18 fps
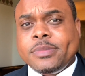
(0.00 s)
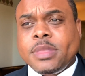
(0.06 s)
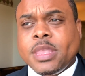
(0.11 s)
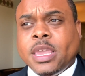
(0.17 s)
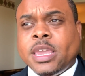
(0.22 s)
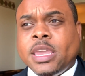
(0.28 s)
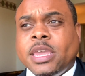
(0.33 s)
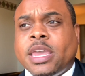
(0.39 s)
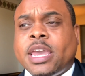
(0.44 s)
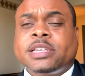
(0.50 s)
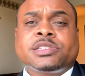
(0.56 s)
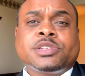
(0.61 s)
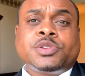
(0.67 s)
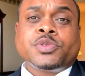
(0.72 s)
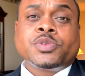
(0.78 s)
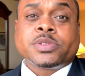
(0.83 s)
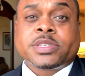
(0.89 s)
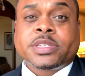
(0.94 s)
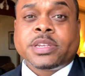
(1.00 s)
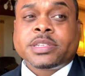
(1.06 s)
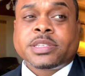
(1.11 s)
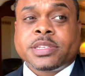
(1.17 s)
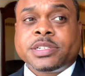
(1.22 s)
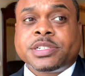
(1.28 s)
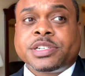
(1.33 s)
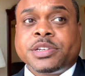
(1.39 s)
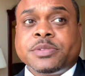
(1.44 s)
he has a dual
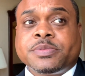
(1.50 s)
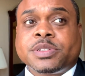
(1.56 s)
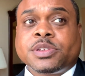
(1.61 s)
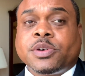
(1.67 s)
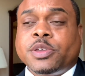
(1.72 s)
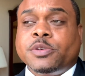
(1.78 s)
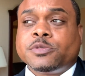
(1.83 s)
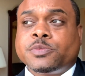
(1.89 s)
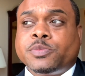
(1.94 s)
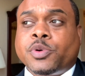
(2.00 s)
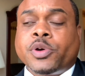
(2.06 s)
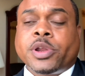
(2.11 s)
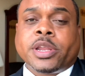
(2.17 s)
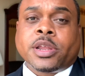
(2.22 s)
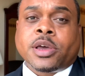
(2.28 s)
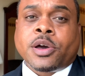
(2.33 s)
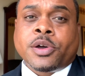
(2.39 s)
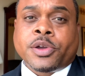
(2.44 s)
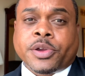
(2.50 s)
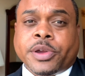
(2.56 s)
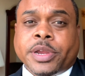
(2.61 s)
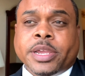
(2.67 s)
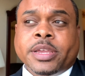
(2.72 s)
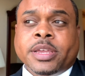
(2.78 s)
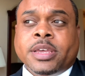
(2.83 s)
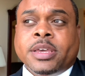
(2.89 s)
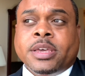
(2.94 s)
citizenship. So he was born in
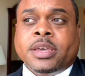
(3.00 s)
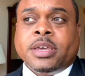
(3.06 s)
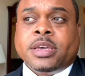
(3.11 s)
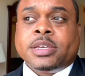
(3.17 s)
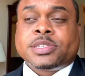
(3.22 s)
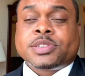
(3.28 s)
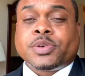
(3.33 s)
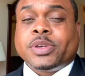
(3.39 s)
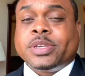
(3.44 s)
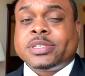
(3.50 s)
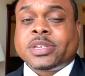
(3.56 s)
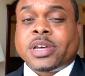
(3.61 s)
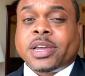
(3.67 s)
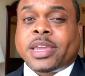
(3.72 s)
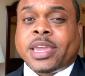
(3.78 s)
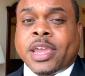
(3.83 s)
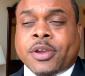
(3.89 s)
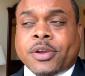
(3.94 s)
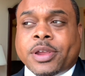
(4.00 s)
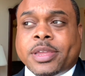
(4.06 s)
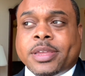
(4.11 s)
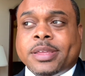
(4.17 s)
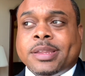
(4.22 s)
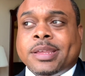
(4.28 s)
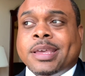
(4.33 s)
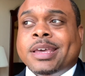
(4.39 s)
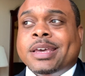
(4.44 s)
Hungary, so he's
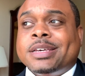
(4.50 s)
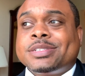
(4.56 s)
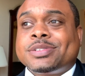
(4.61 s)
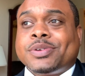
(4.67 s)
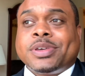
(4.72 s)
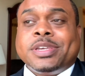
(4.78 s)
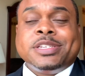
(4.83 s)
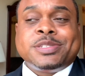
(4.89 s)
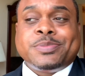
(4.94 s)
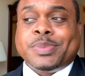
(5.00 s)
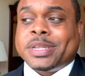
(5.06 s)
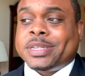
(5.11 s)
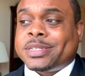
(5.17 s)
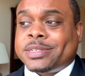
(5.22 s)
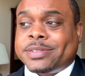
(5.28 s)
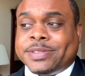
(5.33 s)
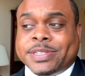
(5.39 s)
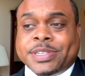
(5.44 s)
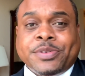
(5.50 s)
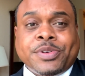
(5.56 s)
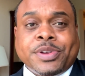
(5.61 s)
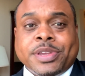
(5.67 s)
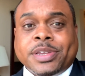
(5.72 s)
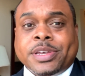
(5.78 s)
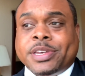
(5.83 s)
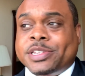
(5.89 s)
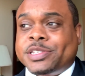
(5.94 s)
Hungarian. So he's been to
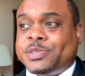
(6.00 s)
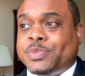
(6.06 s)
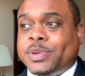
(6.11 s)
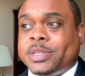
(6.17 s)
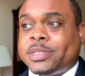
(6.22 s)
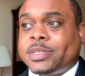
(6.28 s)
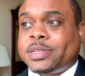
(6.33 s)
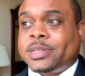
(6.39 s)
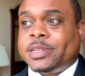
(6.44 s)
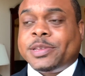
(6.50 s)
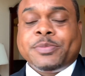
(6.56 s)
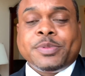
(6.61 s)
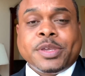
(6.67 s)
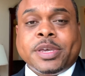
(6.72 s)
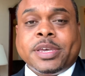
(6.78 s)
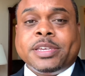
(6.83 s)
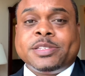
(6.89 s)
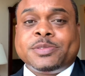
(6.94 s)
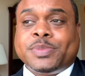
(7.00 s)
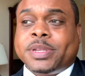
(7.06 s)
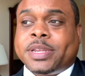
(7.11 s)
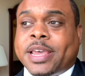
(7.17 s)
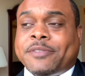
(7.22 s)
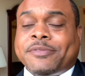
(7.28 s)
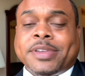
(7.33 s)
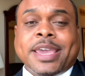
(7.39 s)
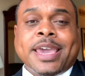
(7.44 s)
Syria, he's been to Libya, he's been to
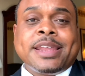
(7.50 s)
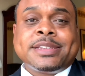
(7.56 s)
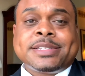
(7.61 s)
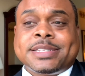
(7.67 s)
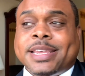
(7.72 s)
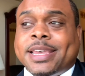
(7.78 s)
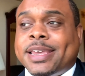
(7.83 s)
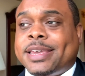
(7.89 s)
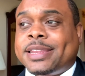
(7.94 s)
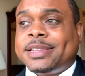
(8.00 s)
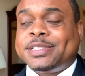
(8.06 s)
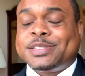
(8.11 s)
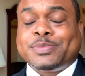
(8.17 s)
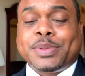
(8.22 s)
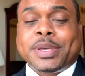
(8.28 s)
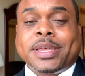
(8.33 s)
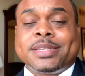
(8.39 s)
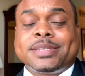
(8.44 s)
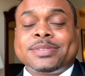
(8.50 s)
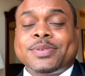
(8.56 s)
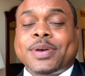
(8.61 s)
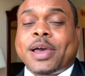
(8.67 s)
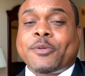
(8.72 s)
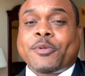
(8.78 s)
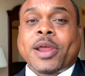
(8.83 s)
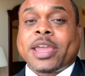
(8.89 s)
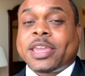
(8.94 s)
Afghanistan, he's been to
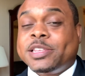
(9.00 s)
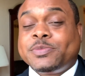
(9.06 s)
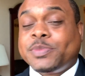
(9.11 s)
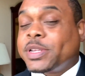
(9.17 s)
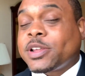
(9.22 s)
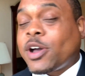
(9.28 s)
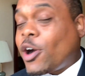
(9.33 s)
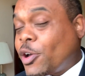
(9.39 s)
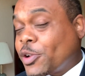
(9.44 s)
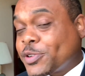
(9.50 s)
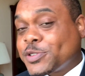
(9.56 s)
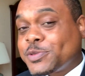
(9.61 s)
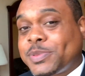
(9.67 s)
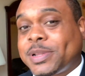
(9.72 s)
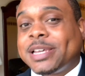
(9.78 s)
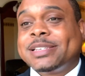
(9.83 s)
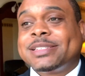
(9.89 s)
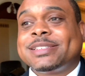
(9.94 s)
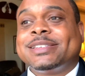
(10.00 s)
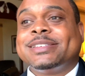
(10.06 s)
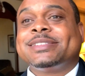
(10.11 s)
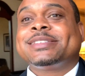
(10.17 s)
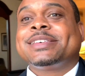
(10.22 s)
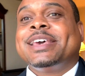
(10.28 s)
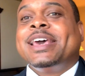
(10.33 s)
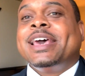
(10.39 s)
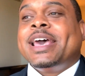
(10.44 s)
Iraq, he's been to all those
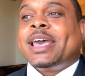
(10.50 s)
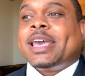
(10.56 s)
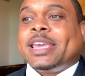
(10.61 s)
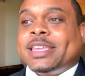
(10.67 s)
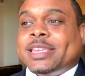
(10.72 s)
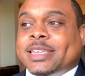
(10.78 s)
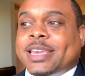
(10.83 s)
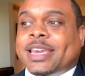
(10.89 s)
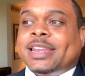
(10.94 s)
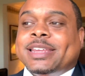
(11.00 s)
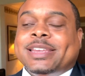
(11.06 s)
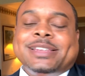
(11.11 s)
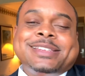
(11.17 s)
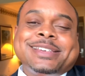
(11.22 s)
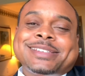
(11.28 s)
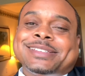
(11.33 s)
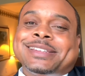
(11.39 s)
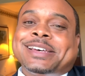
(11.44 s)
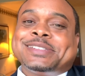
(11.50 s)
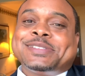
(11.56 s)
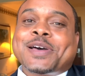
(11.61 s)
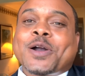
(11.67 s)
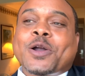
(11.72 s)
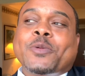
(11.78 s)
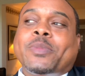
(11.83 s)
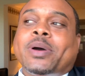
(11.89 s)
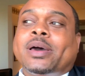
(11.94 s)
places, and yet he does not
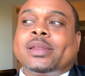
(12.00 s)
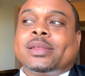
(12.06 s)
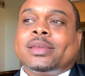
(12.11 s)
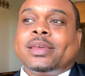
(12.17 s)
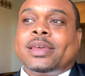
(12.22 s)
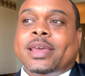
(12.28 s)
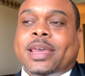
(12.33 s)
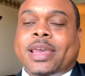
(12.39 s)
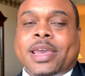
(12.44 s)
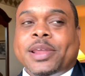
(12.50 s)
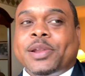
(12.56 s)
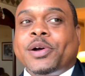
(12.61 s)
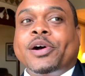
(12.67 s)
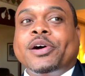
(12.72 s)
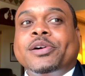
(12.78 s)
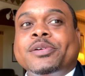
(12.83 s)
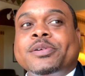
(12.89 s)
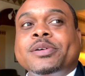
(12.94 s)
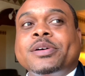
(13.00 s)
talk about it at all.